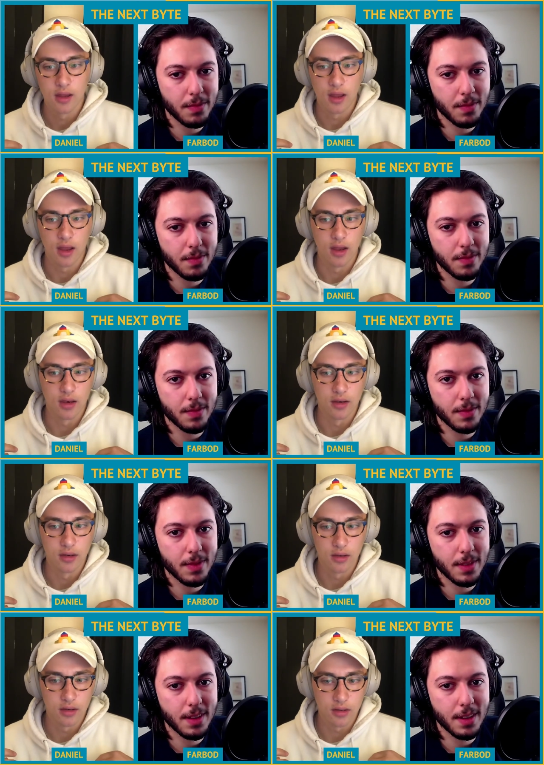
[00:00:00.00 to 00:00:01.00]

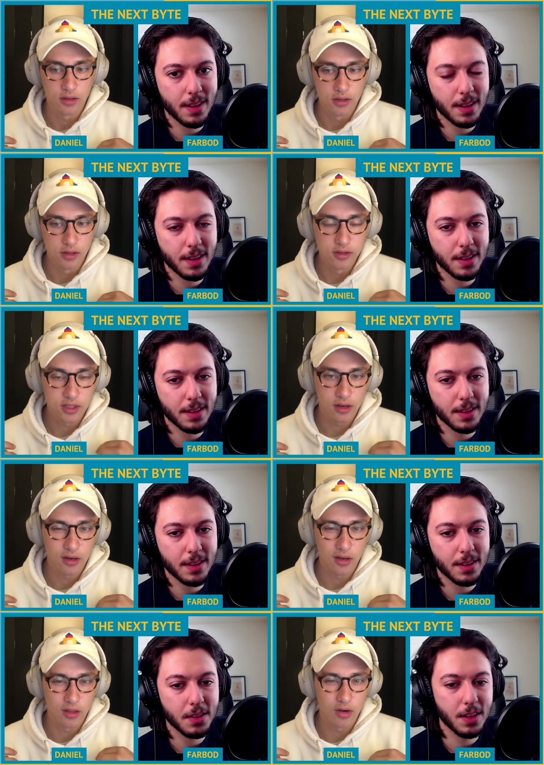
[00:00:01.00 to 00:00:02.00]
Speaker 1: and
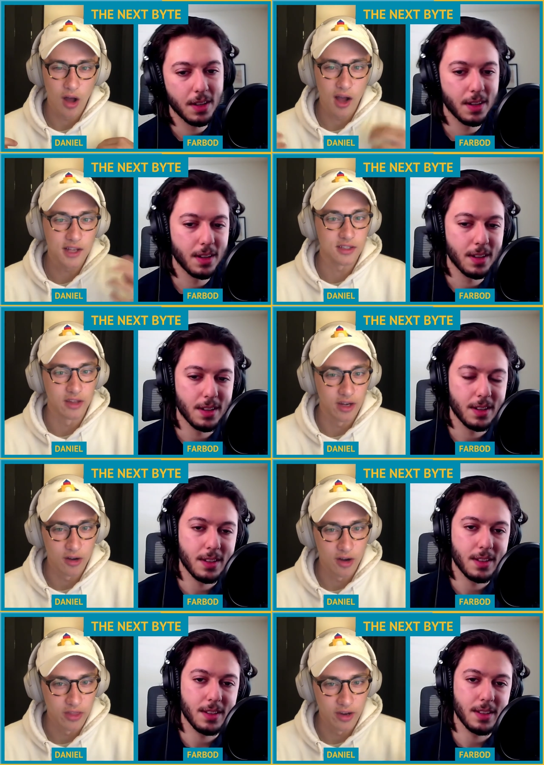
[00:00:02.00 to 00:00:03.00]
using a little oscillator
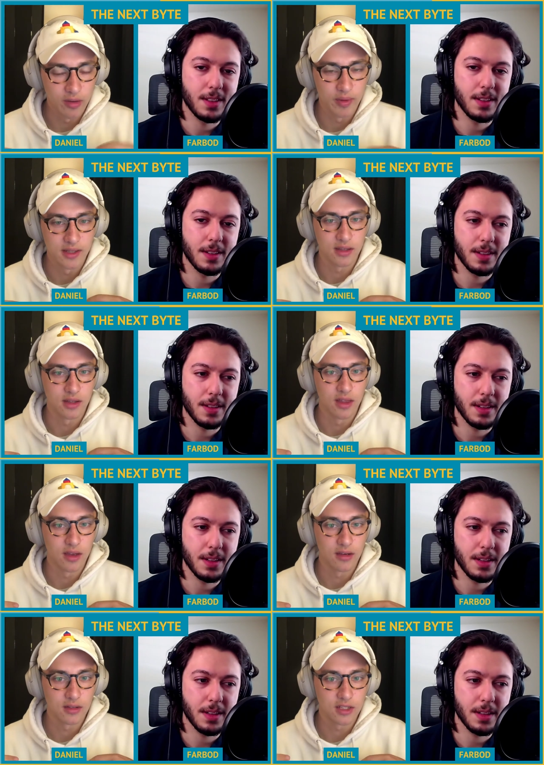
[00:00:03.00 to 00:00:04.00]
on there, basically that
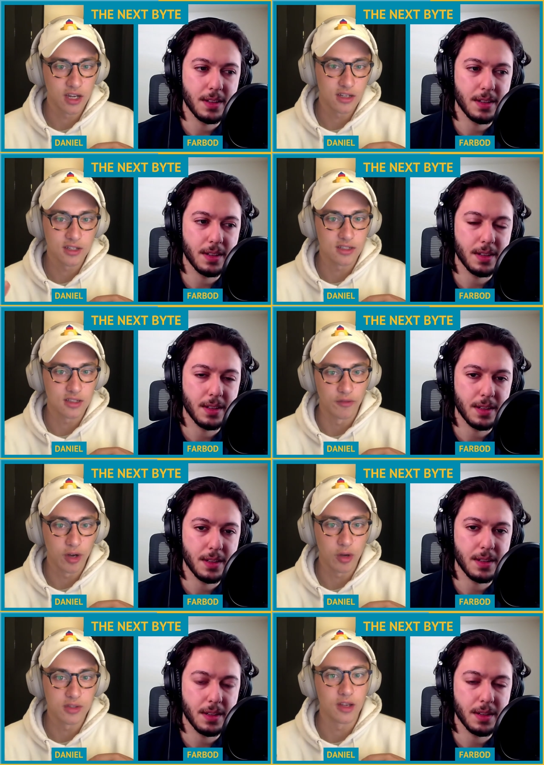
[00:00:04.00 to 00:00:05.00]
changes the
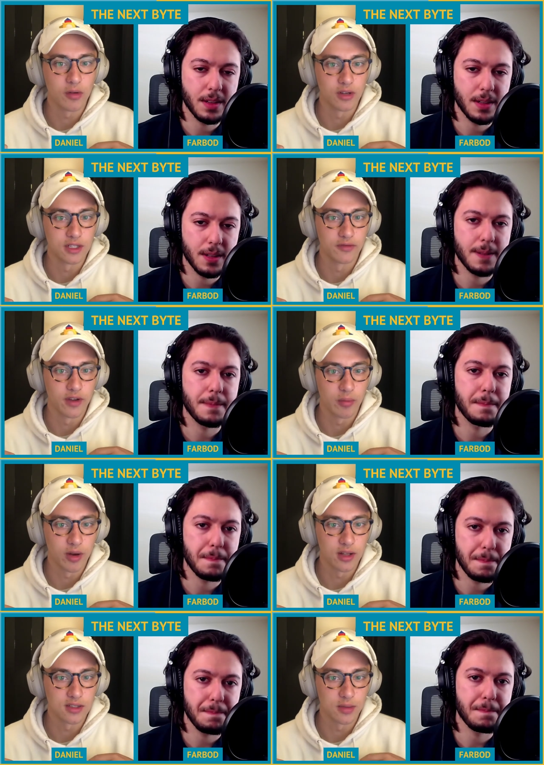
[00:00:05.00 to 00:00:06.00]
frequency at which it
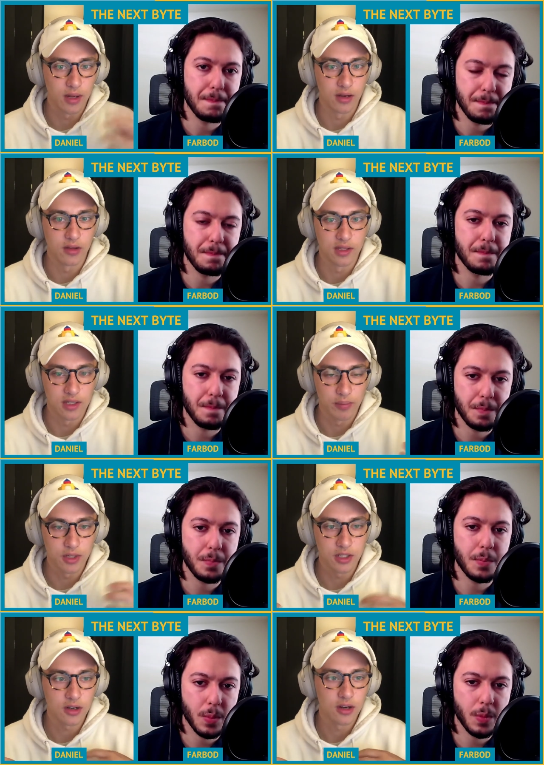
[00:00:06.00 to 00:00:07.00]
vibrates depending on the
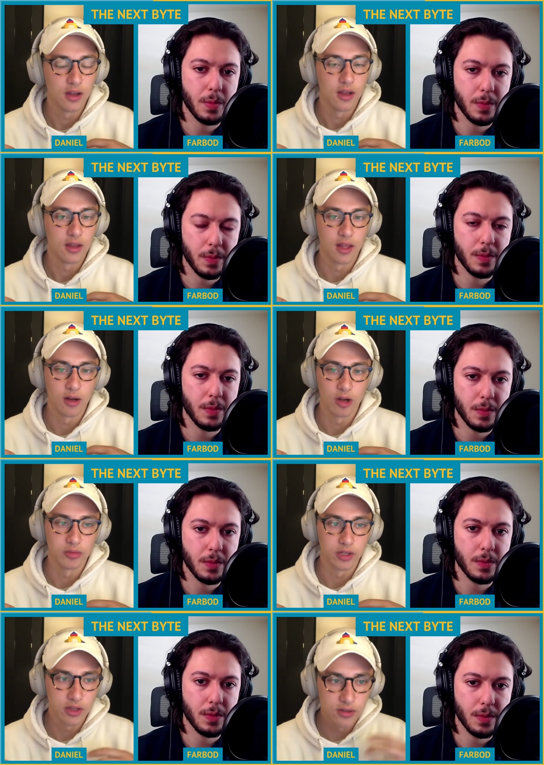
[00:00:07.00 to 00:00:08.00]
temperature, they were
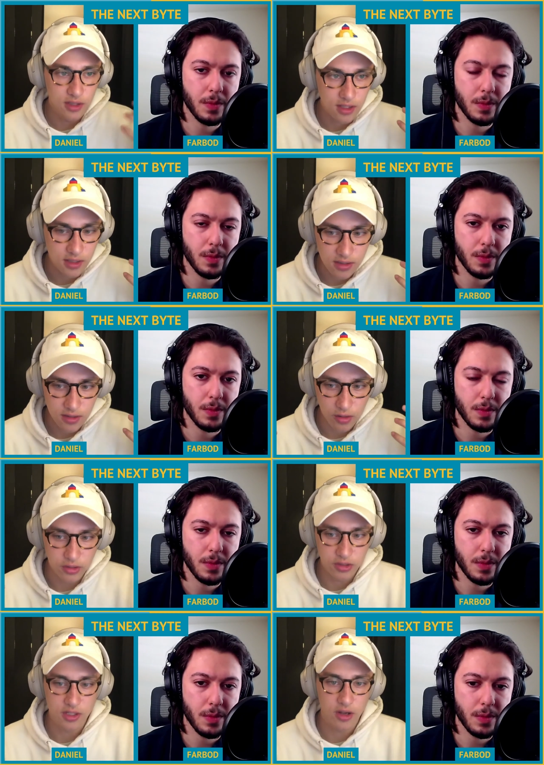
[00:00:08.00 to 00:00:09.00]
able to use this
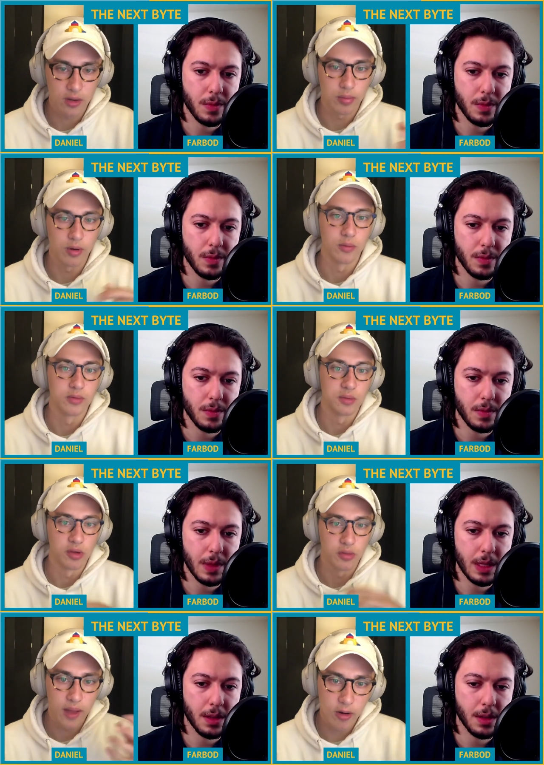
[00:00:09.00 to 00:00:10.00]
ultrasonic probe to
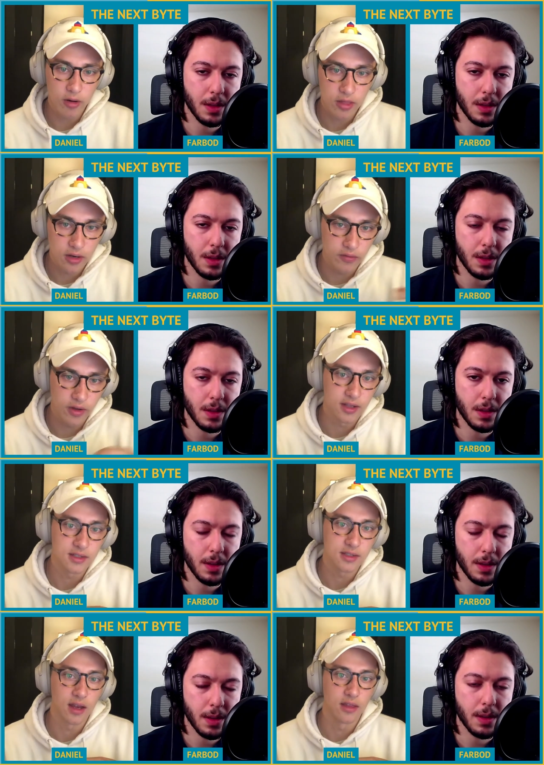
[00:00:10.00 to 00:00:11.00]
both power the
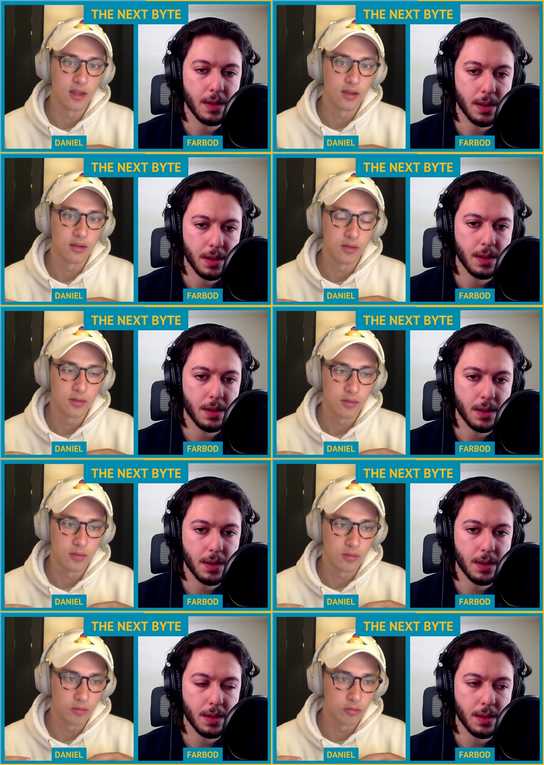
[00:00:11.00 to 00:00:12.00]
device and then
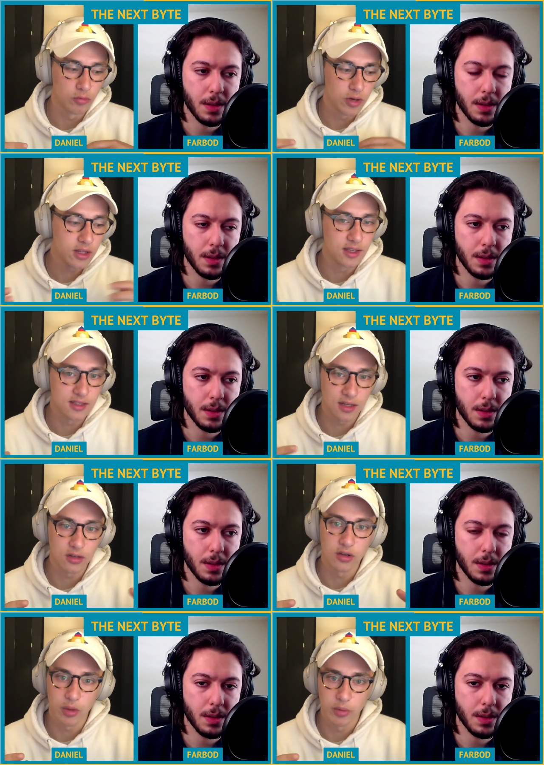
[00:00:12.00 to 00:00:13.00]
read the
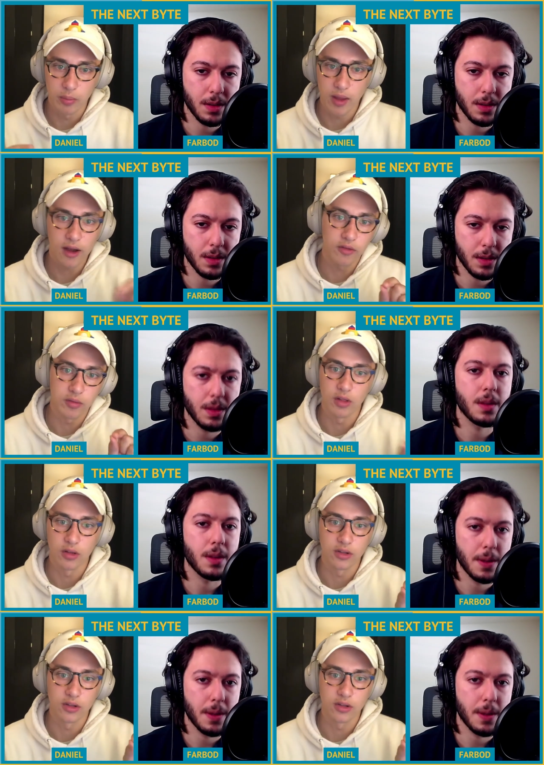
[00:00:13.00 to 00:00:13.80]
signal coming back from the little